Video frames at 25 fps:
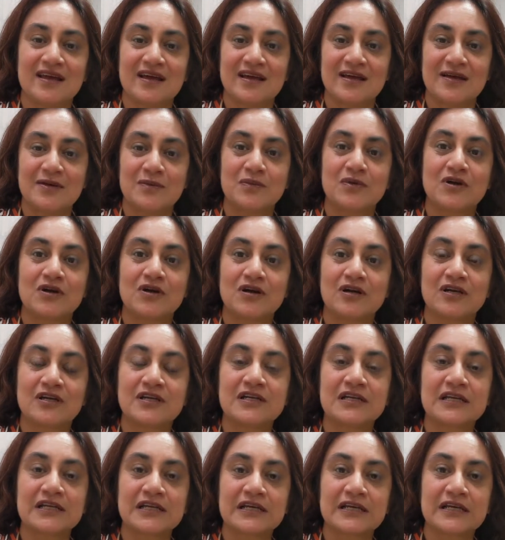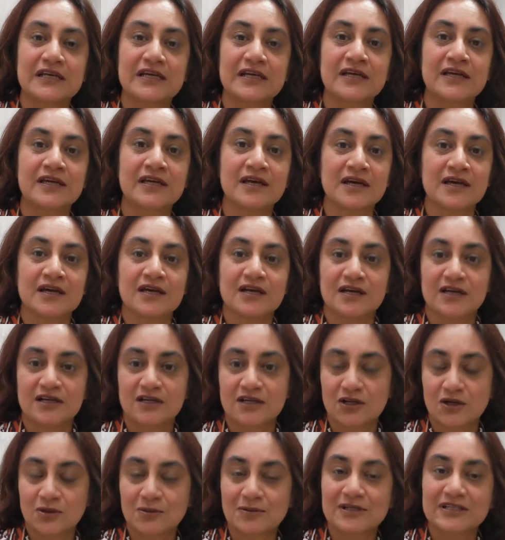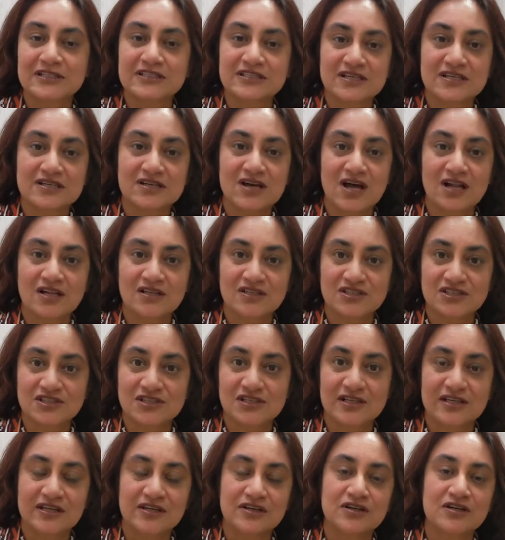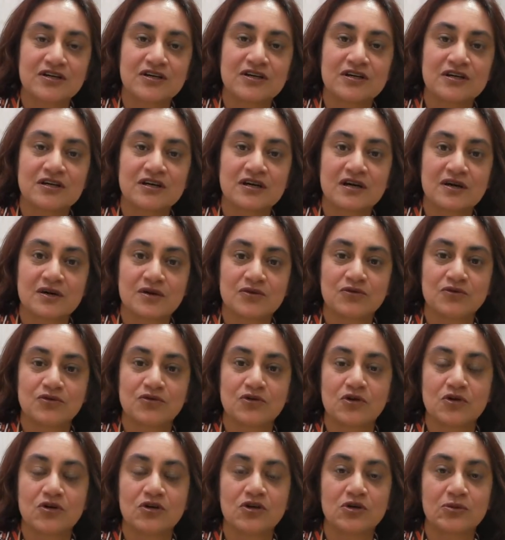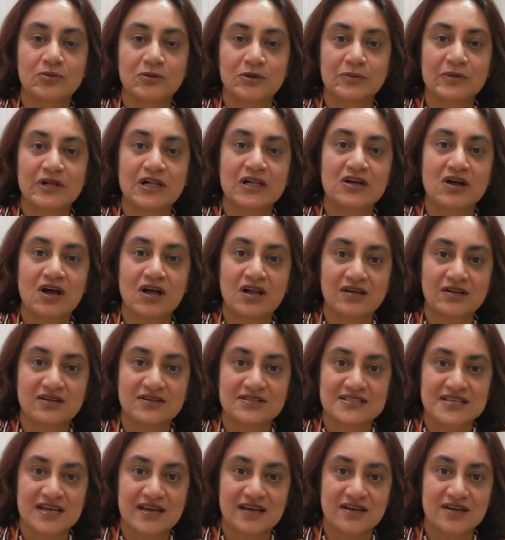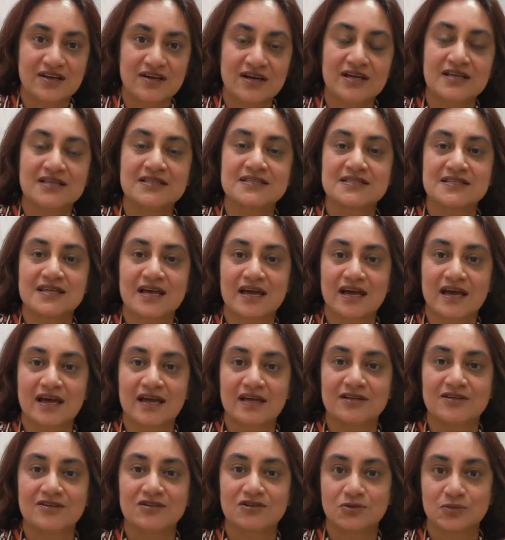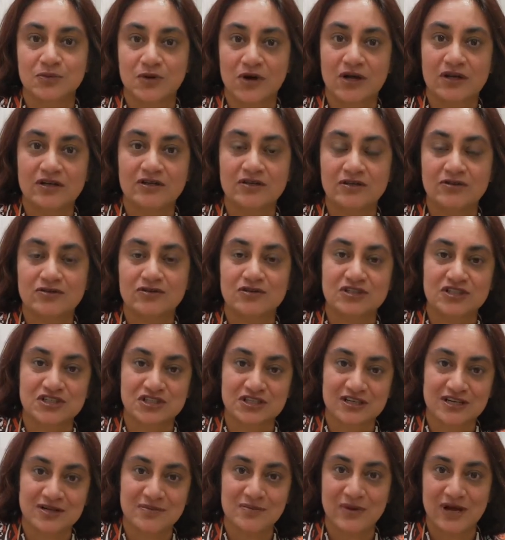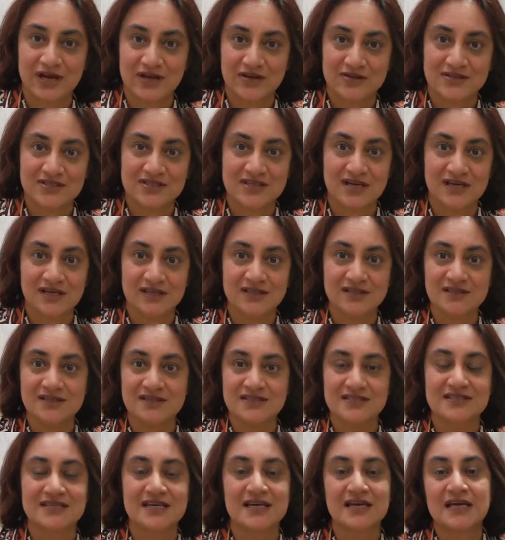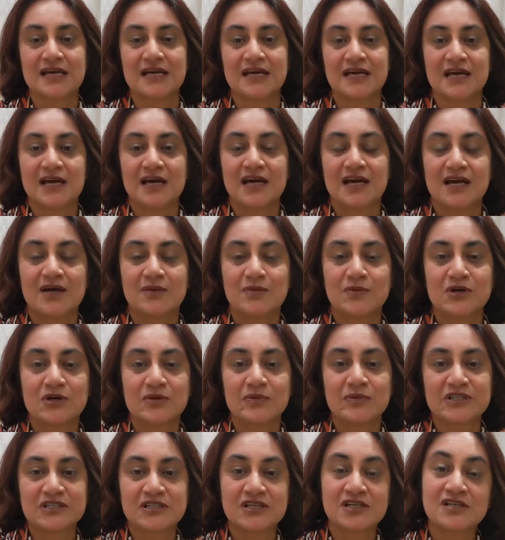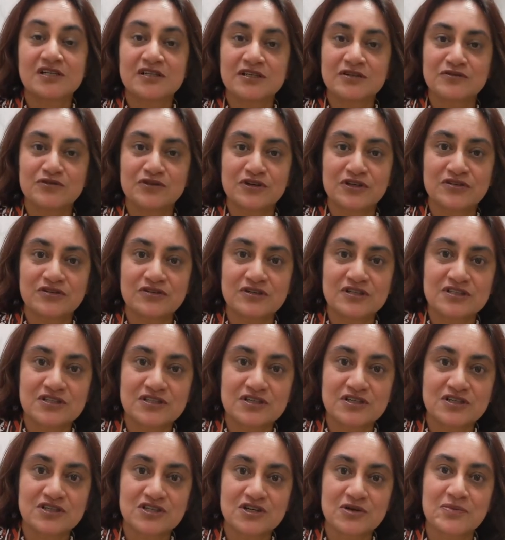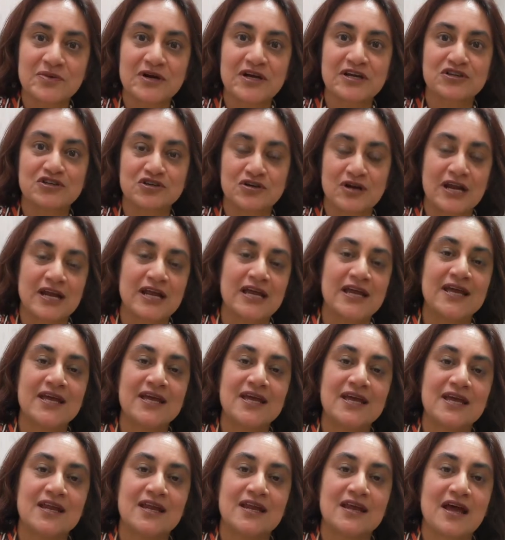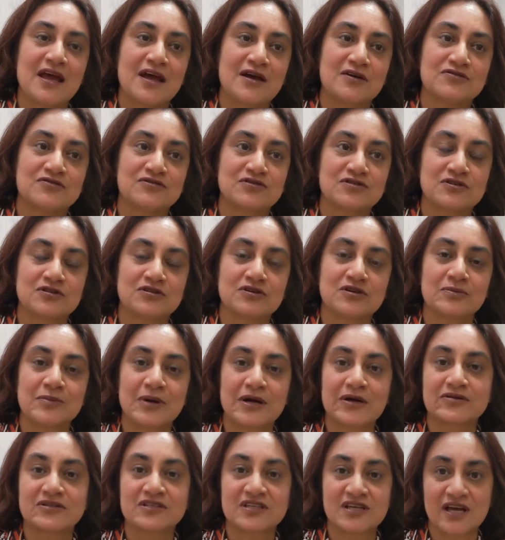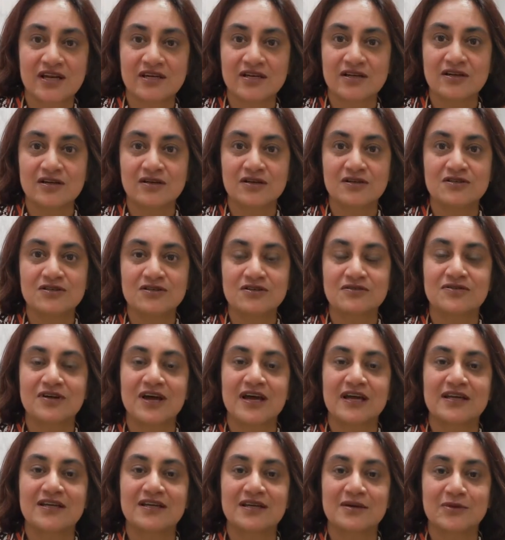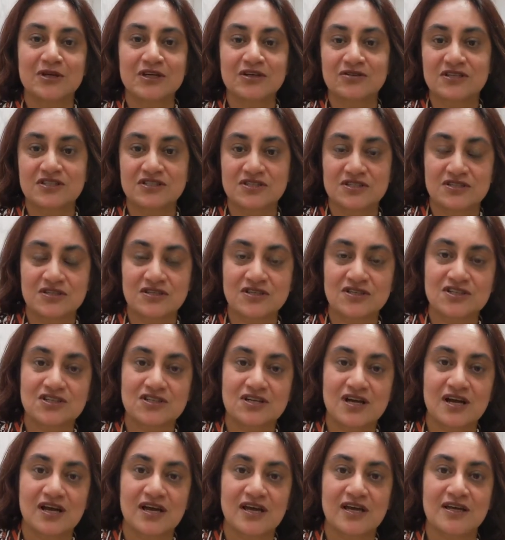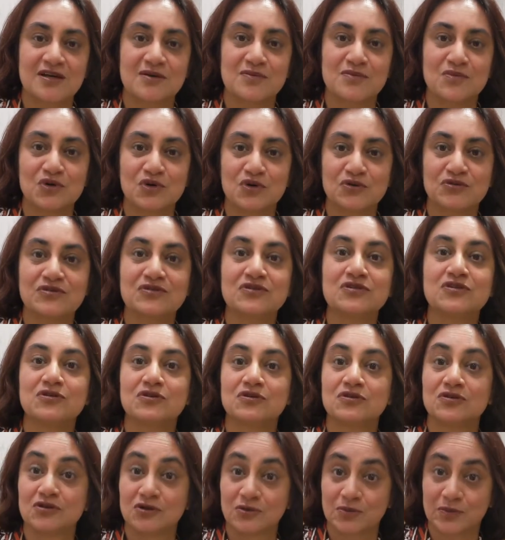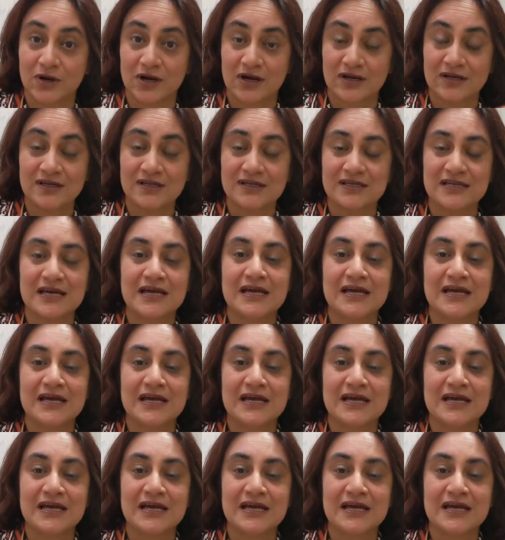I'm currently a global and technology leader for human milk oligosaccharides at DuPont Nutrition and Bioscience. I'm a maternal infant researcher by training, and after about 10 years of academic research, I moved to DuPont,